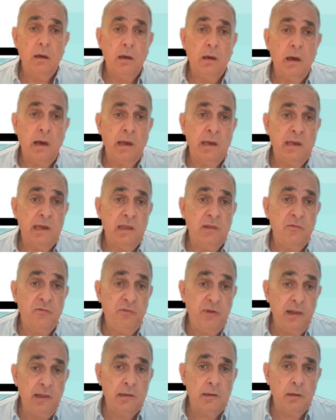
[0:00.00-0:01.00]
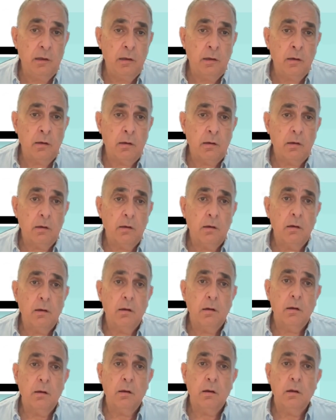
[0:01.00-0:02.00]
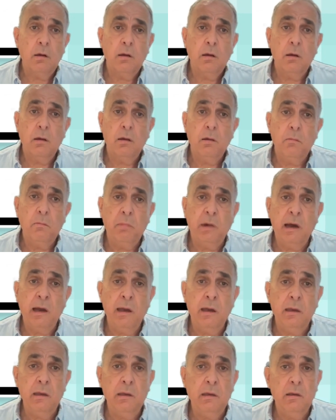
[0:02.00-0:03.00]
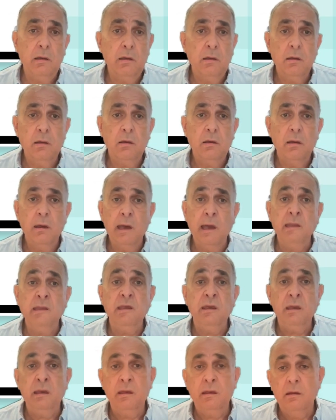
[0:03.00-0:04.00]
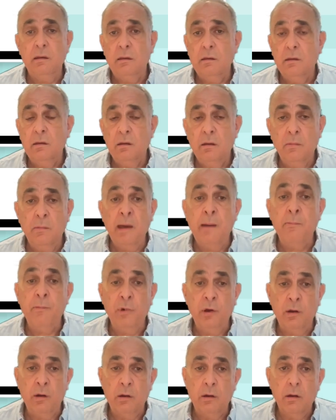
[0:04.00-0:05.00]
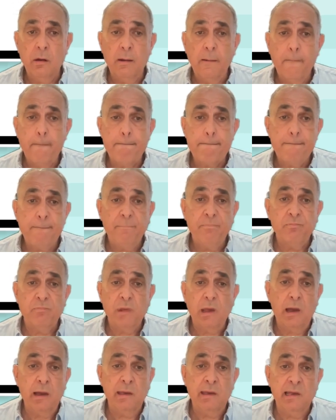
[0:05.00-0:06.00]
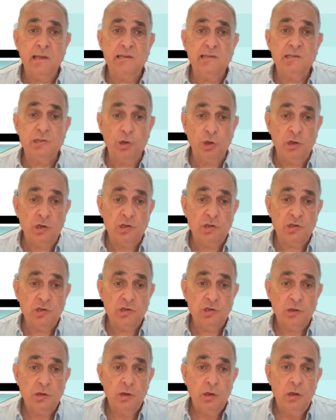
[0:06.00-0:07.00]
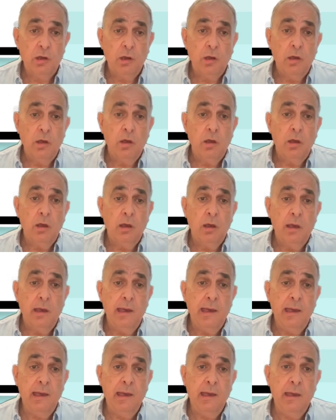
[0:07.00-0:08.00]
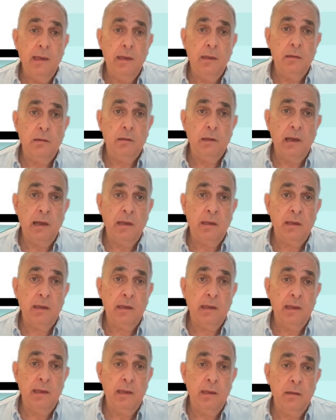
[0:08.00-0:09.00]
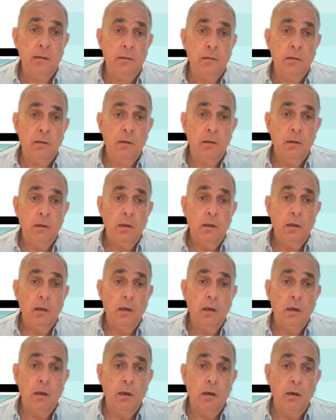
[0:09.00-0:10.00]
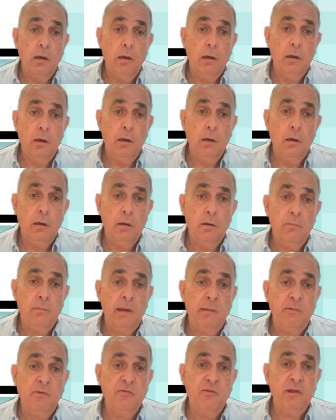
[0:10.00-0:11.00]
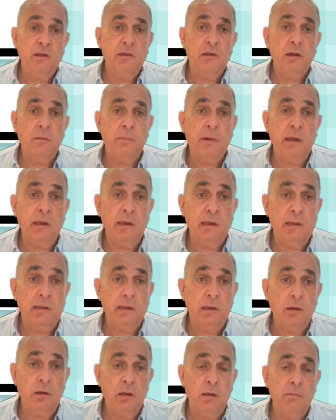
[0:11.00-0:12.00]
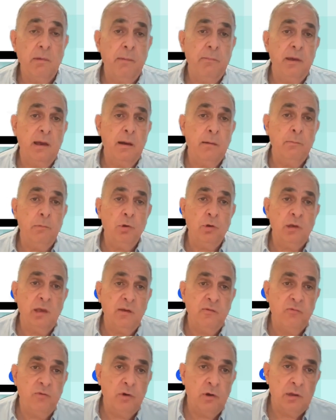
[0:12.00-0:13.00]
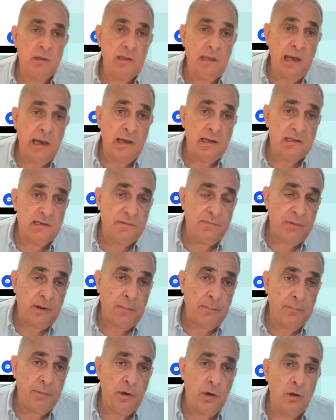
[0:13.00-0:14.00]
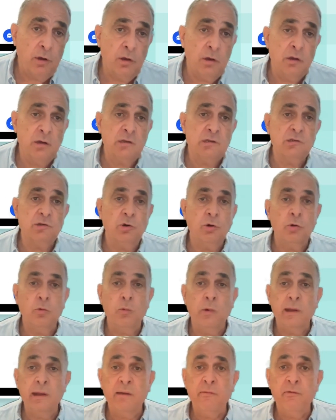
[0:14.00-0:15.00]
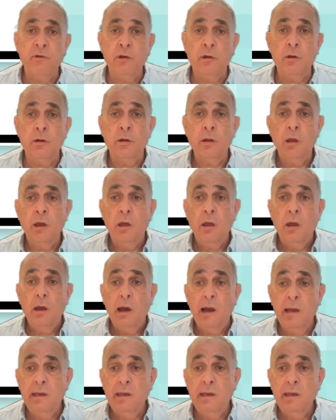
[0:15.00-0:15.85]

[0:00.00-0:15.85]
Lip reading: I can filter by any member. I can search, and I can maybe filter by category. Maybe I'm looking for tax preparers or whatever. I